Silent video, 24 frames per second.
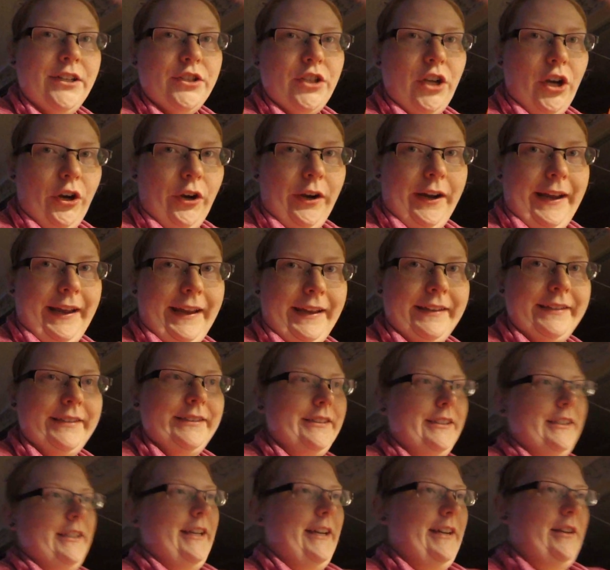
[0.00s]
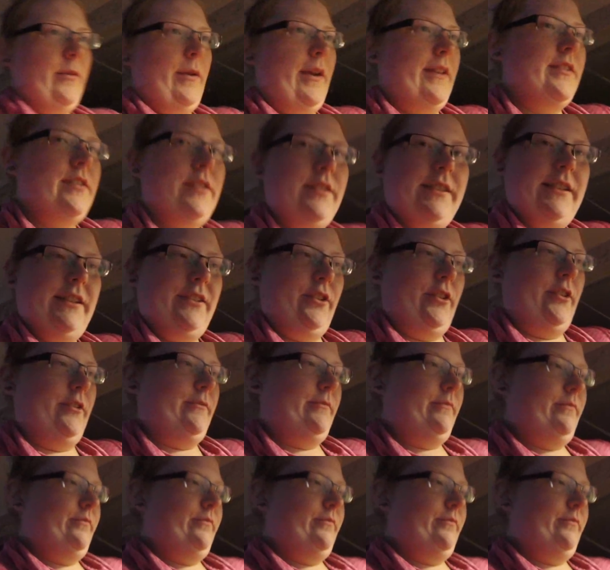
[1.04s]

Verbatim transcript: Sorry. Anyways, dinner.